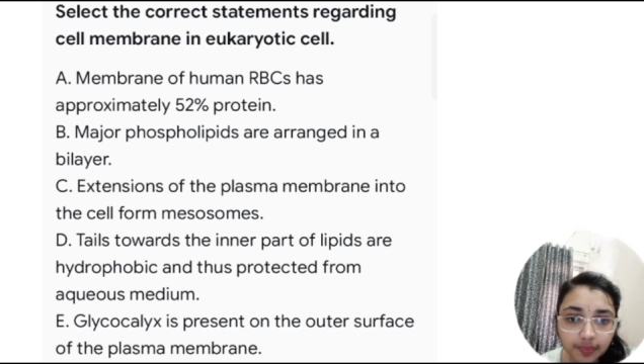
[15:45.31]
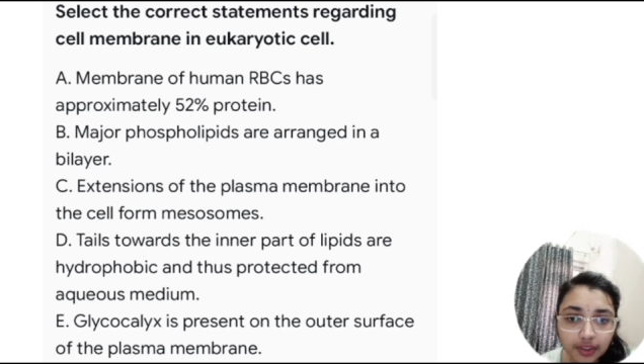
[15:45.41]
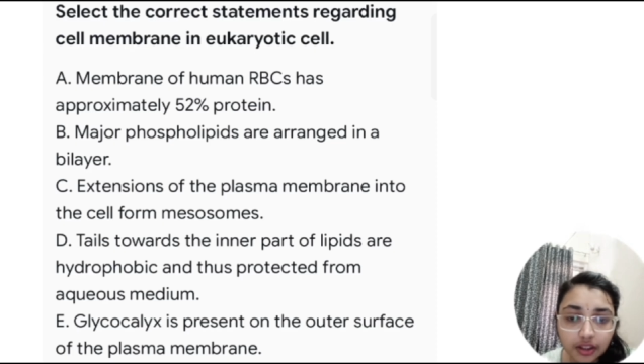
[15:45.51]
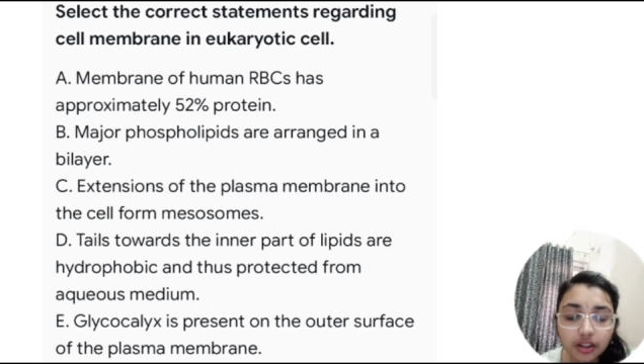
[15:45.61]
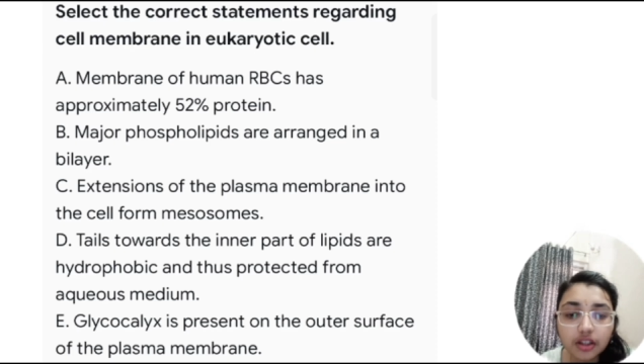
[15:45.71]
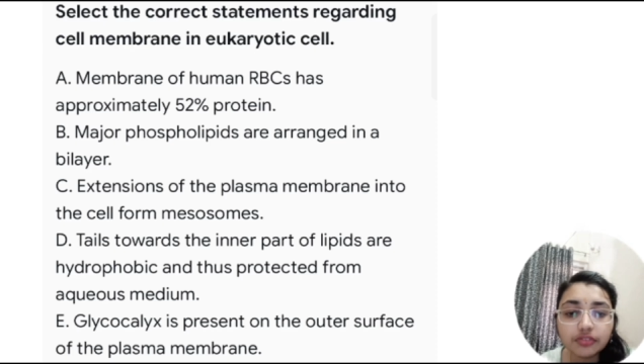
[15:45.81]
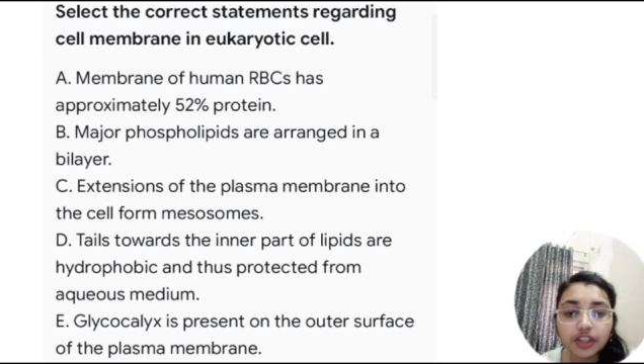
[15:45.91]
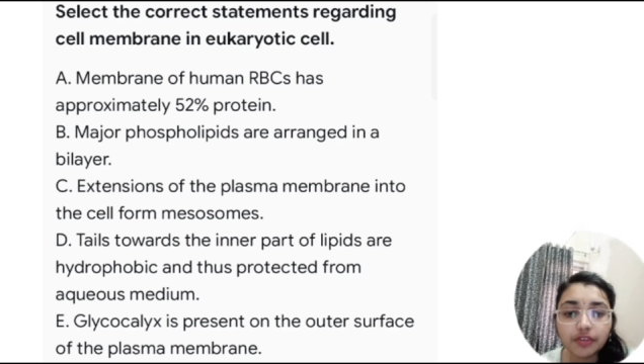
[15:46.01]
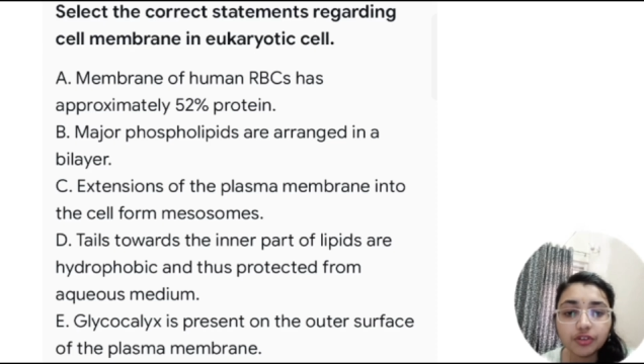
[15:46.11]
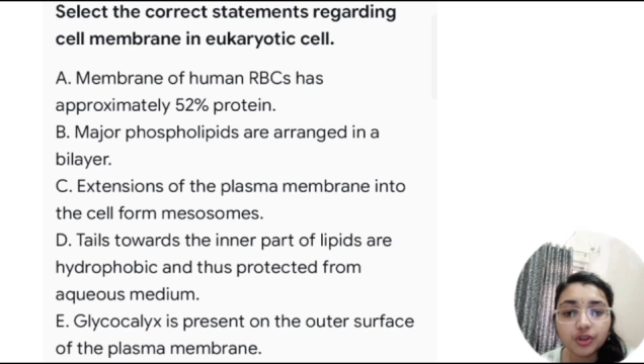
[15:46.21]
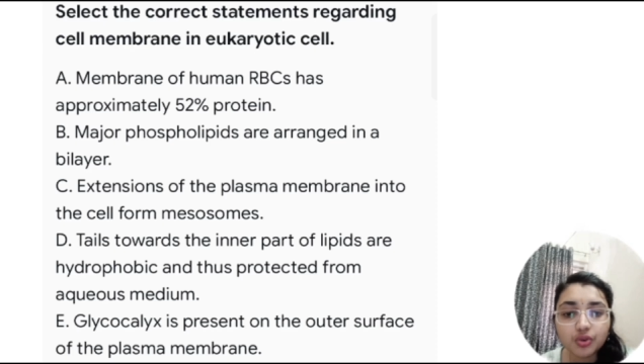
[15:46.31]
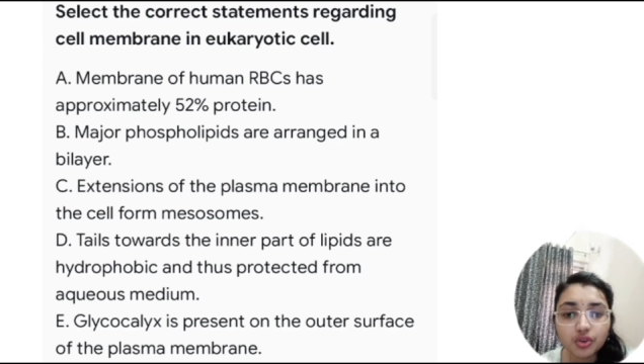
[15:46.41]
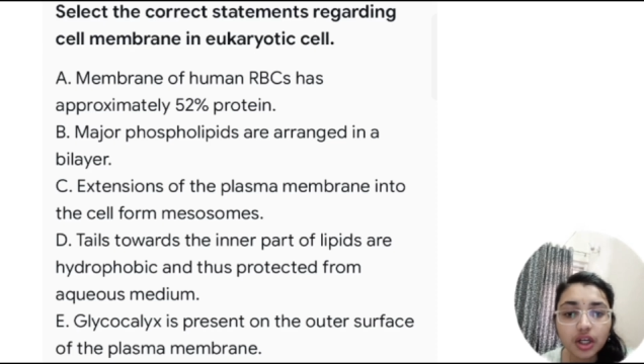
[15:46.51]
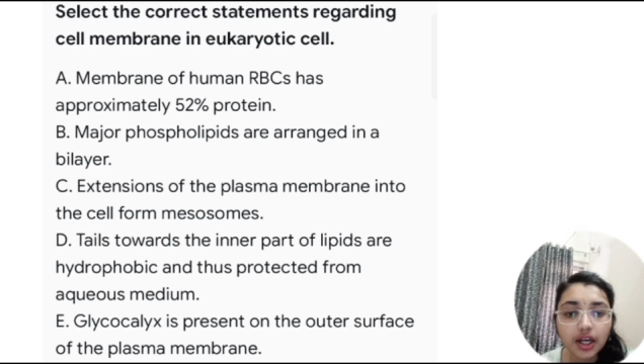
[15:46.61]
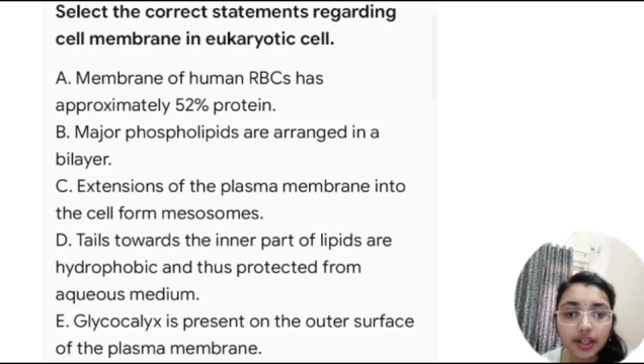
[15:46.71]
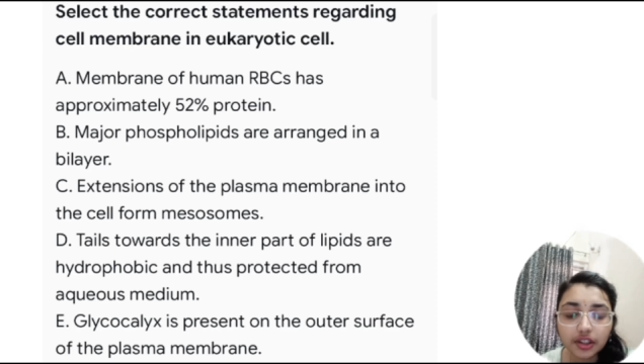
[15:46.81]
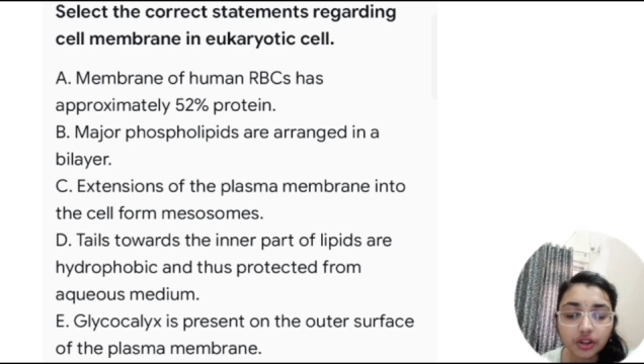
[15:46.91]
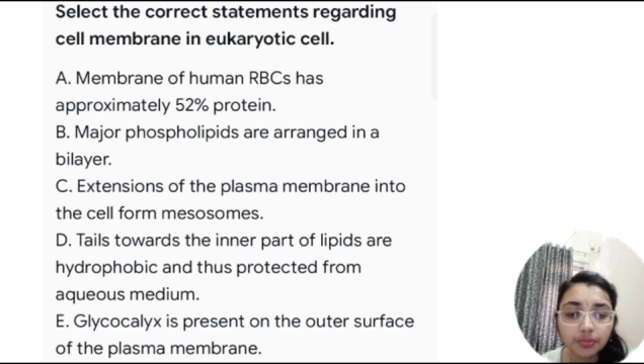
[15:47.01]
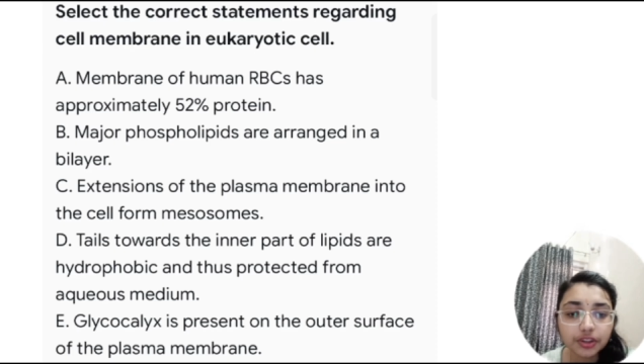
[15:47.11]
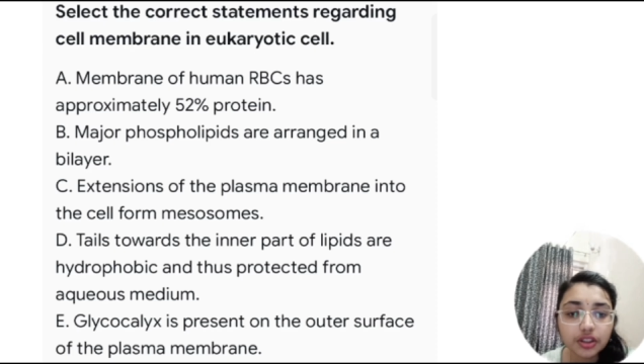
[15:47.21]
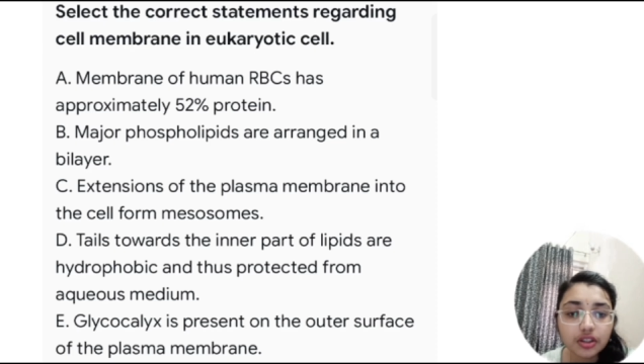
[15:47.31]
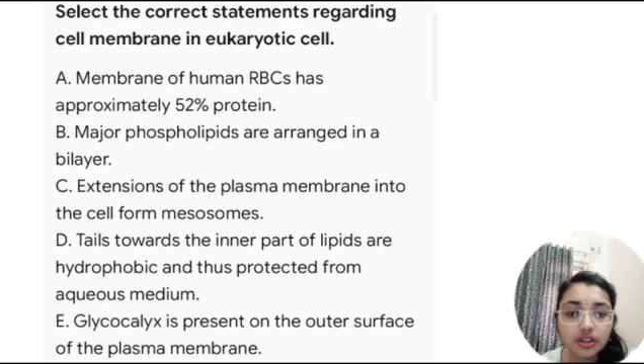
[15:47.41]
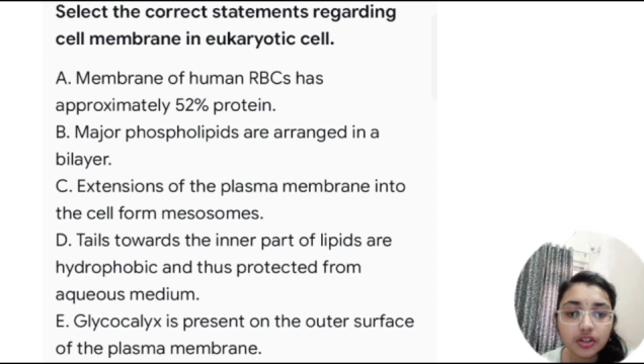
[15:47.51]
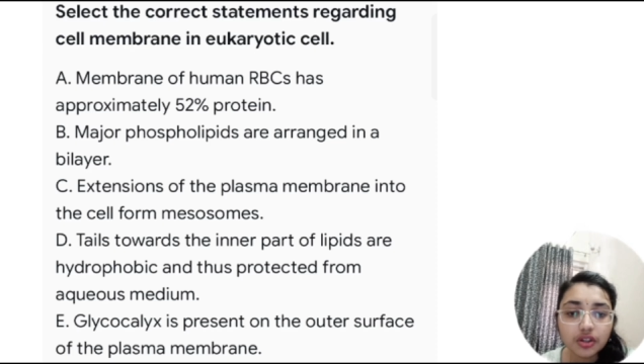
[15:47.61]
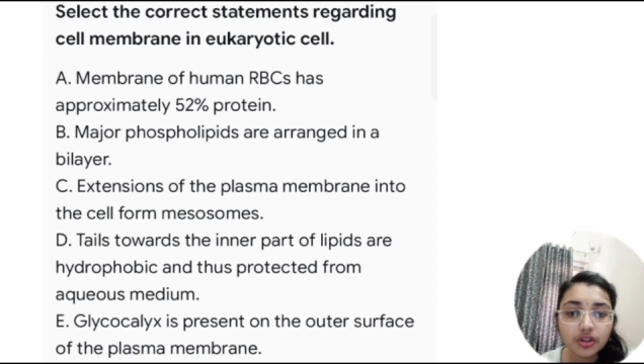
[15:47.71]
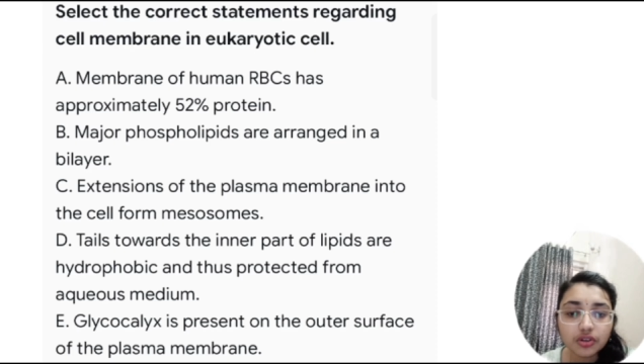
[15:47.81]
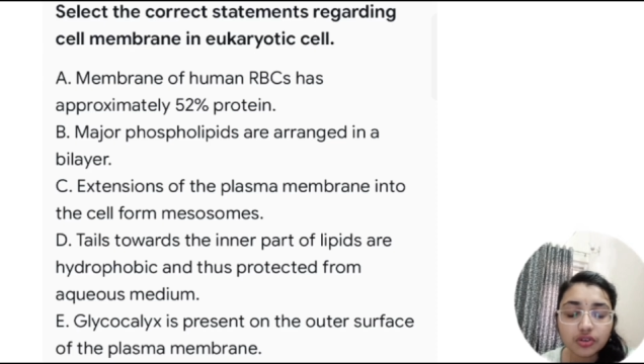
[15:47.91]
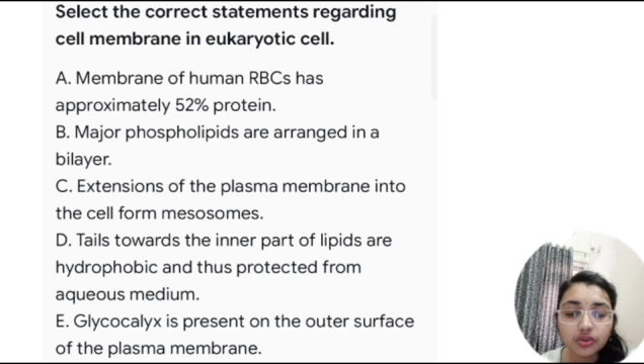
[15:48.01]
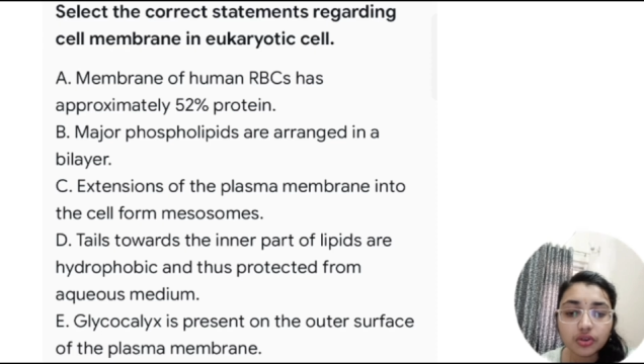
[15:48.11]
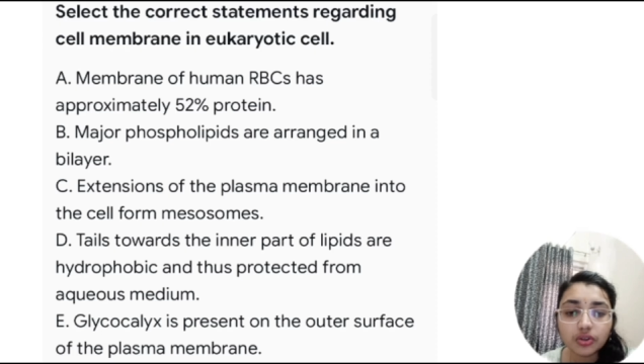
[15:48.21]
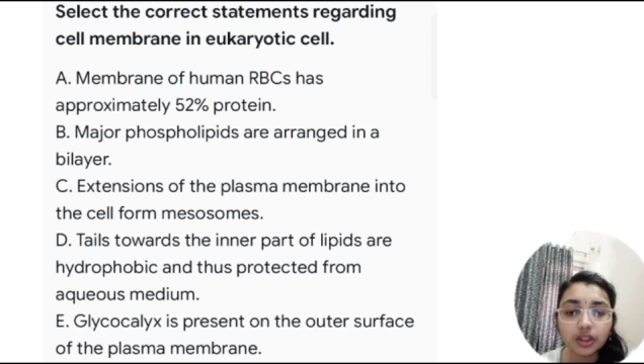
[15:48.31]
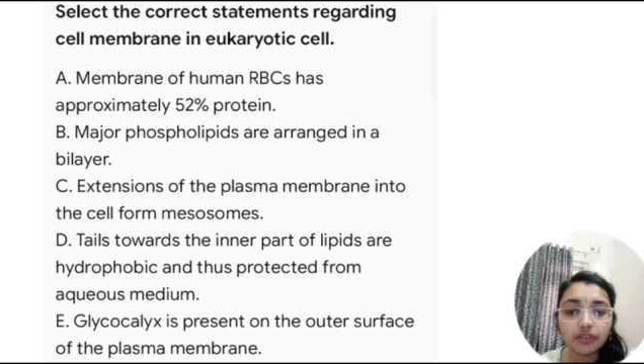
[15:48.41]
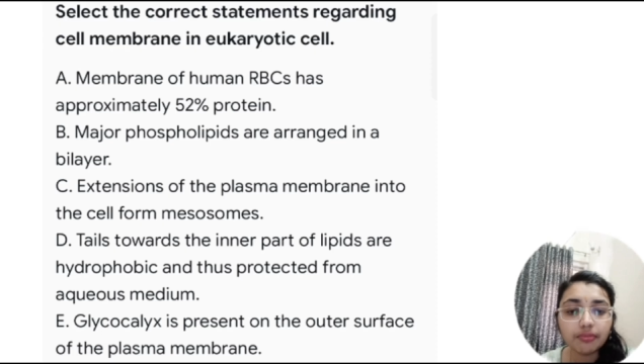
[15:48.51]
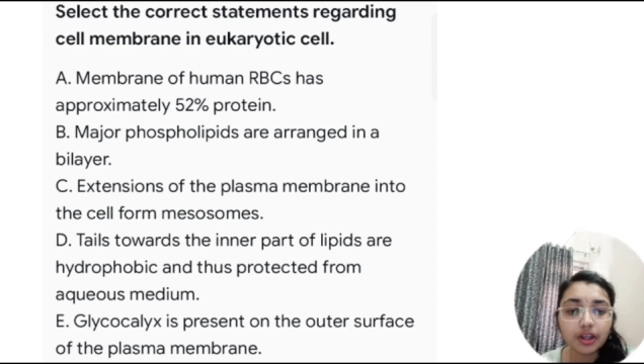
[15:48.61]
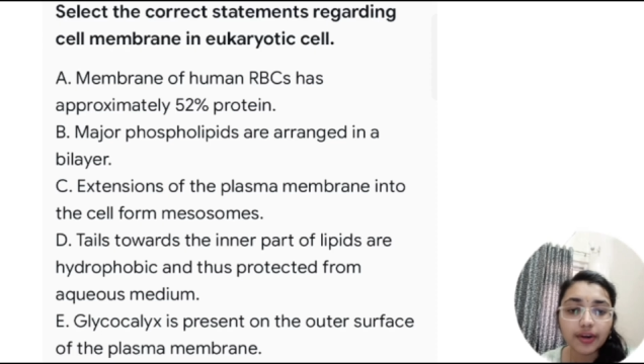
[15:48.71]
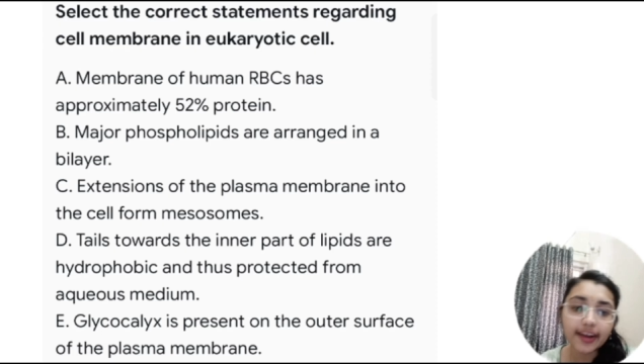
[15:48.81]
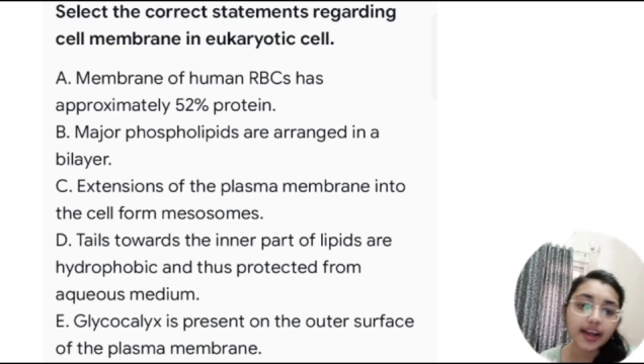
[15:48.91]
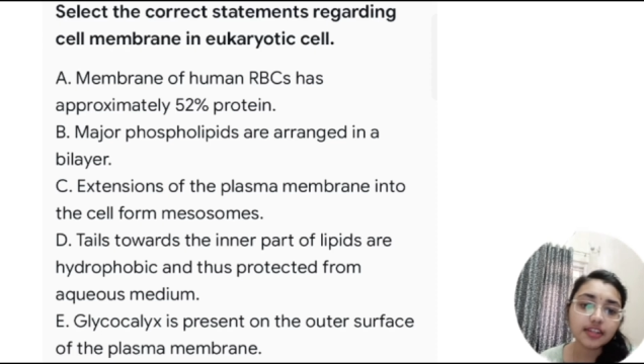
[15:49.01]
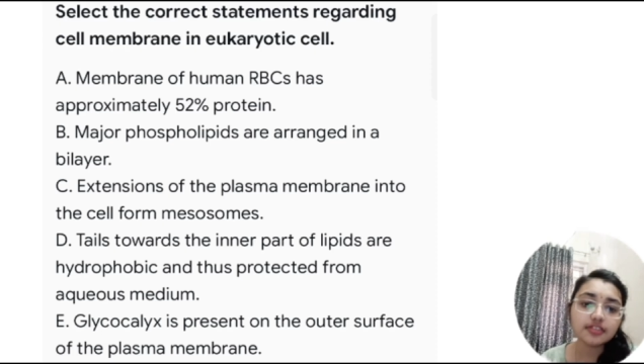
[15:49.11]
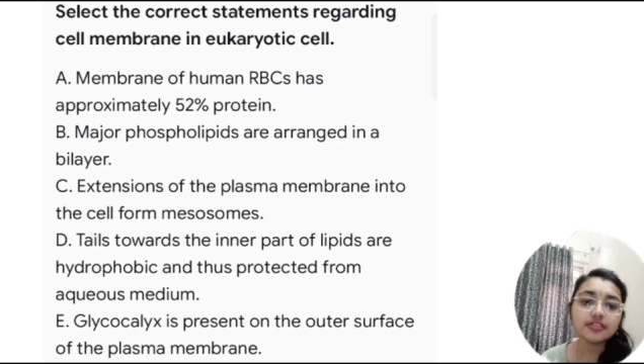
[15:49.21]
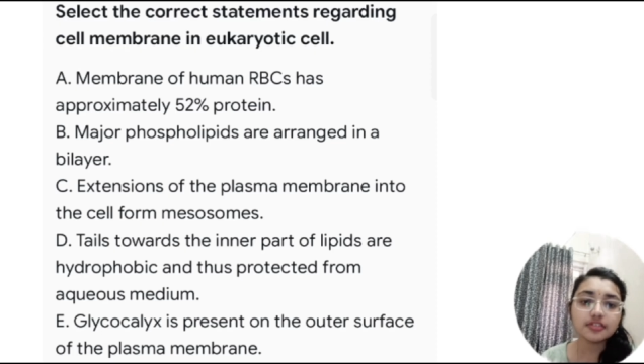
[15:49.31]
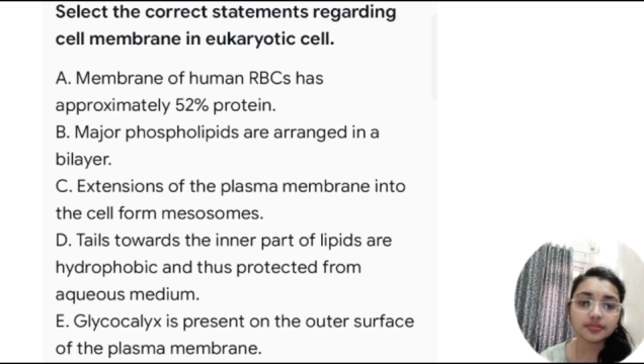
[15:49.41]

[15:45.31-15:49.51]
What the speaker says: Here we have to choose the correct option. So give me your answers.